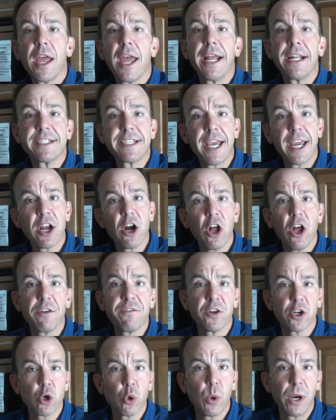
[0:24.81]
and take all
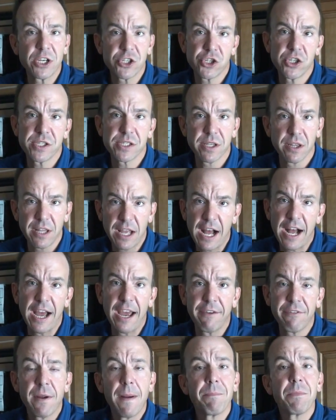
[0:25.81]
of your questions
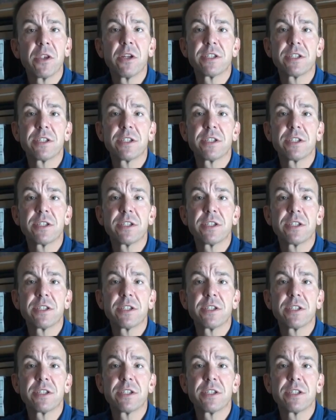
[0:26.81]
live